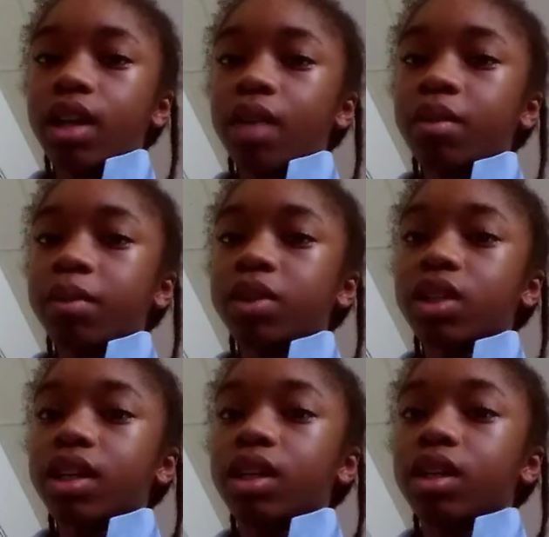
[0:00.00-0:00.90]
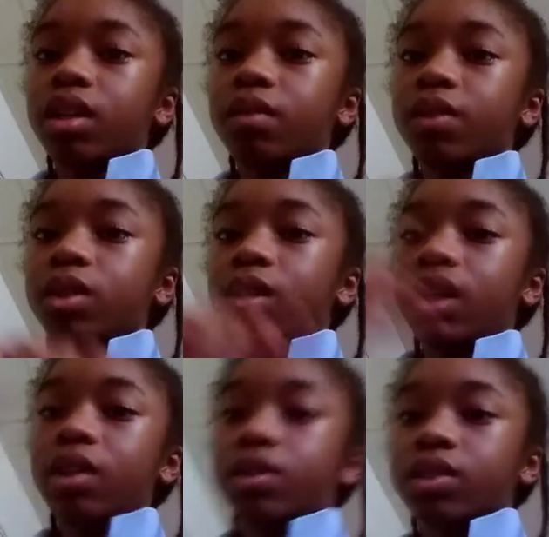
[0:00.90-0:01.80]
I want to make sure I get a video out
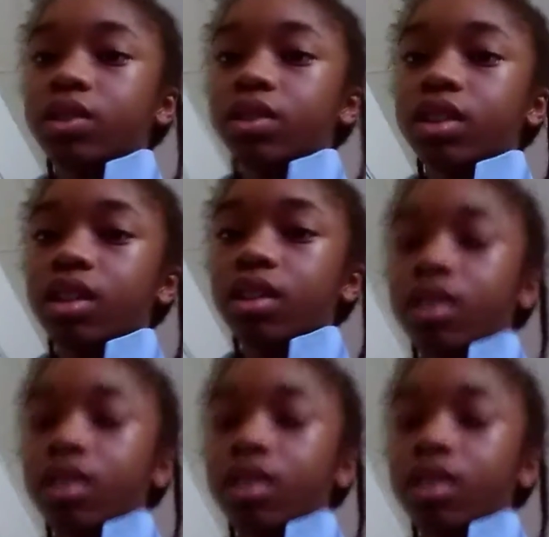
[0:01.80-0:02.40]
on Tuesday.